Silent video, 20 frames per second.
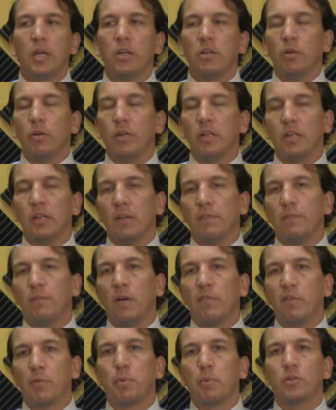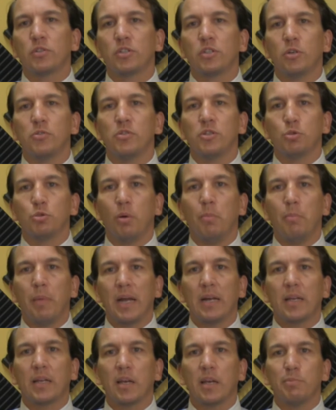You know, if a person goes into a
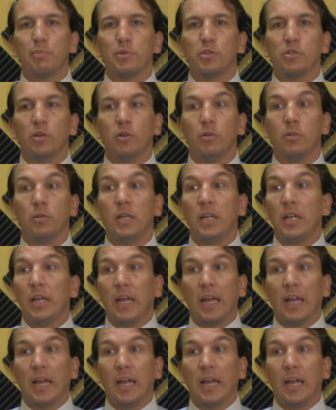manic episode